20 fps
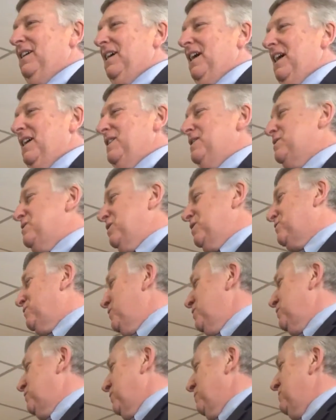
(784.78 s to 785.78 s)
I need 6
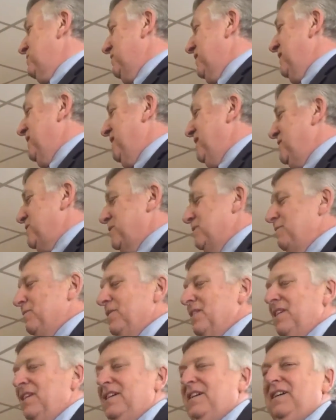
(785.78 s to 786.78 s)
votes from you guys.
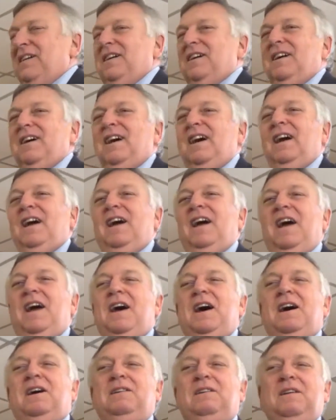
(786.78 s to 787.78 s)

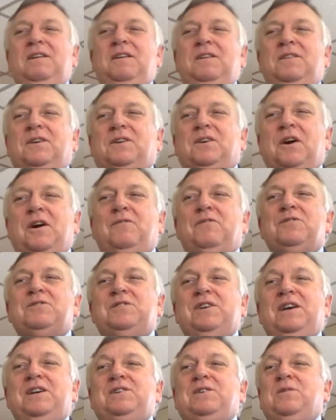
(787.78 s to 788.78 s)
And the
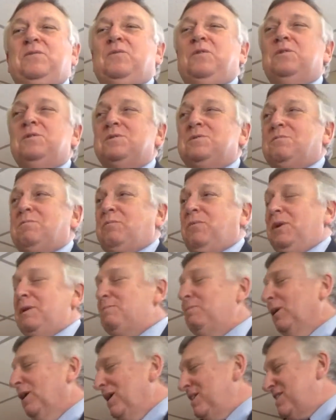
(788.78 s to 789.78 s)
conversation was pretty
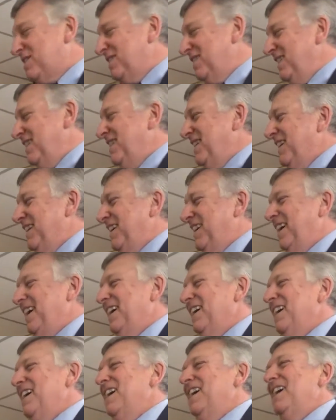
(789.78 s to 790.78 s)
blunt.
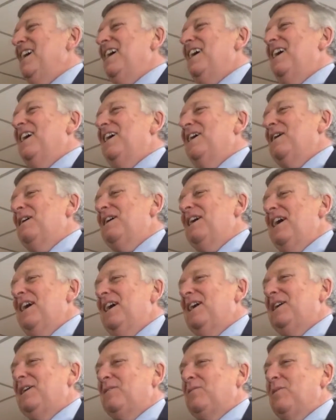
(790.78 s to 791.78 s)

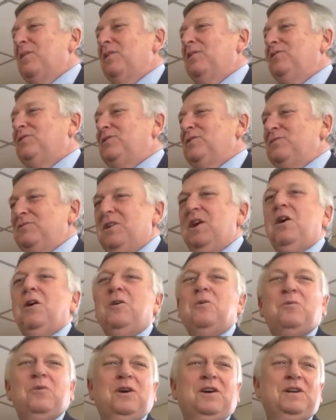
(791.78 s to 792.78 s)
and it was, you
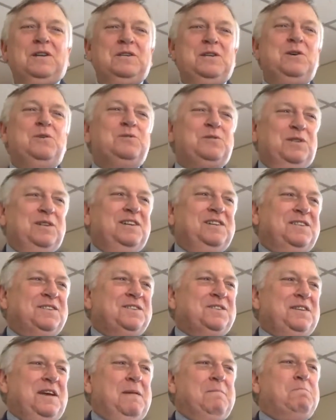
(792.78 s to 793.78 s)
know, we're going to use
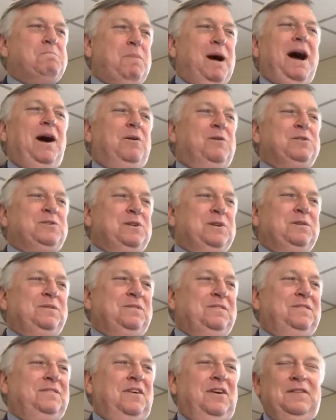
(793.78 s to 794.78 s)
this and pound you
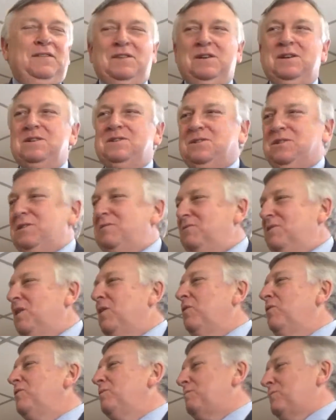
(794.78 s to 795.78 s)
on this. You
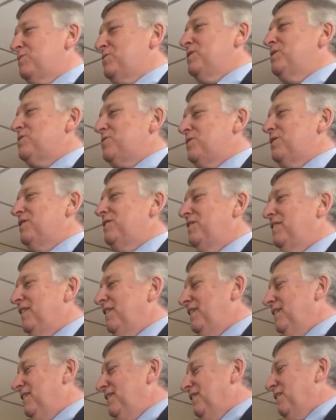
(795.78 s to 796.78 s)
know the position
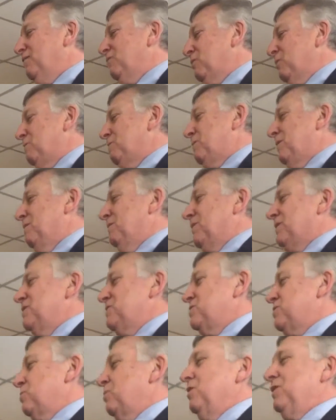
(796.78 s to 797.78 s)
of the
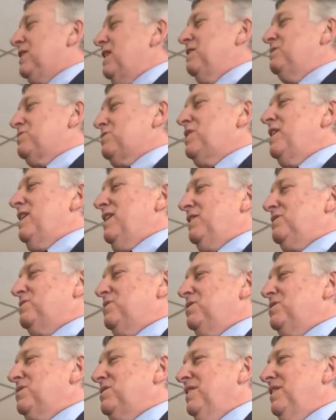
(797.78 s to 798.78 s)
Republicans who are against
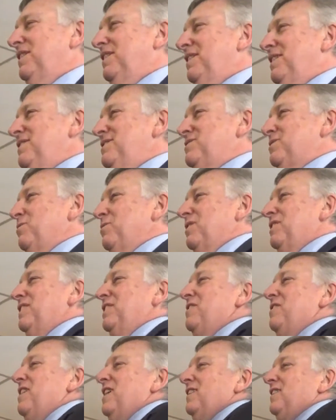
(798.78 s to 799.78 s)
taxes. So we're going to
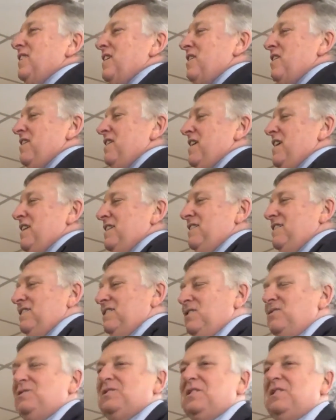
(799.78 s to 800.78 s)
go out there
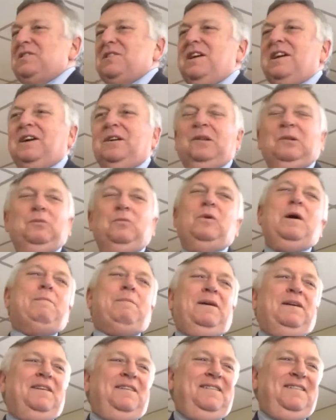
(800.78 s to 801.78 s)
and use this like a
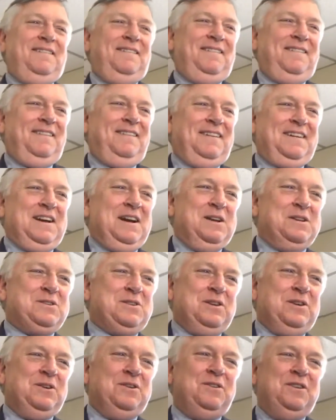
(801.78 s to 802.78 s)
weapon
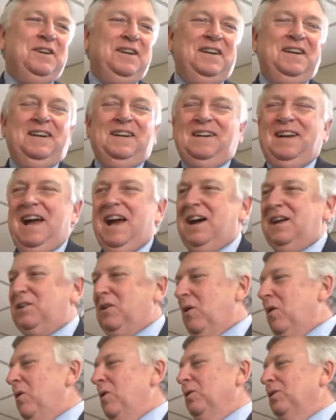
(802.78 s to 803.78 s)
against you and
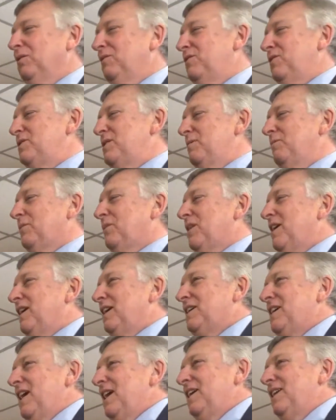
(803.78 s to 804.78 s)
all of the
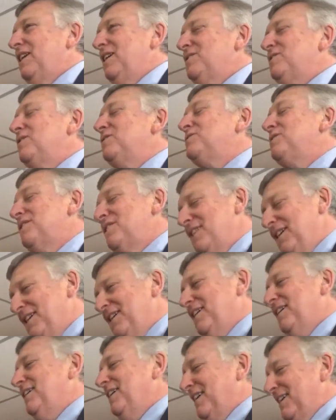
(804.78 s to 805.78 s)
Democratic candidates. I said,
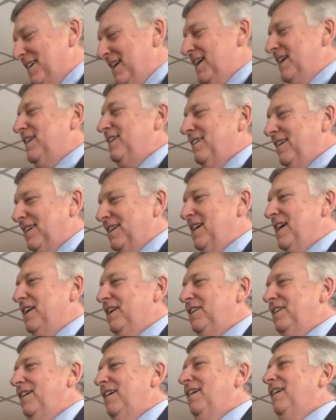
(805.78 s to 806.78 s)
yeah, I get
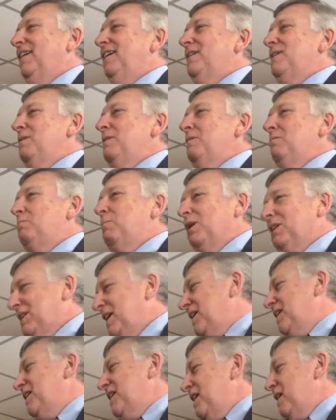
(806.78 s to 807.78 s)
it, but
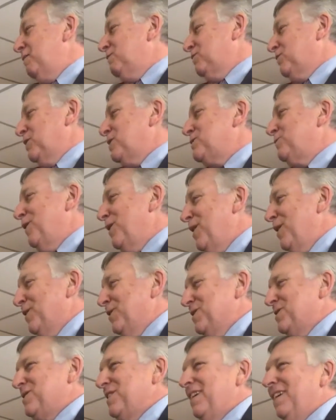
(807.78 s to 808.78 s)
can I have 6
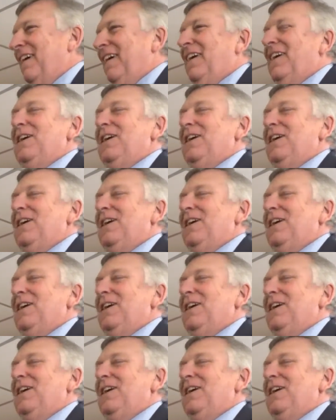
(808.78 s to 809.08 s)
votes?